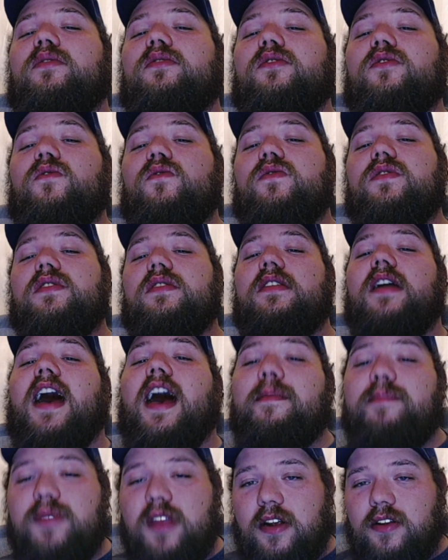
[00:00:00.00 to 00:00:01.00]
to
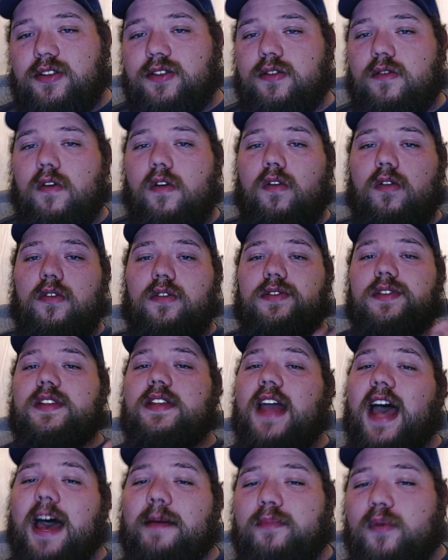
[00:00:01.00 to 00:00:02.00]
stop their scrolls,
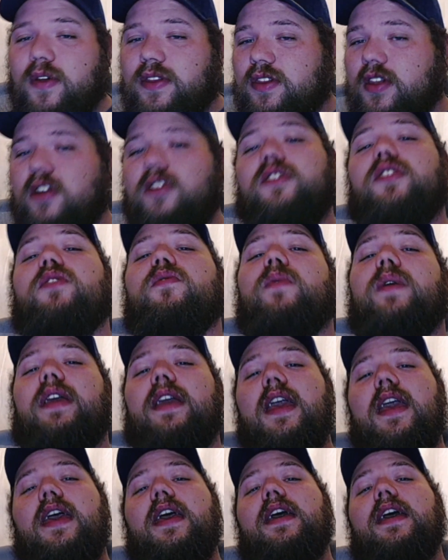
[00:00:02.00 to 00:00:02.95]
stop what they're doing,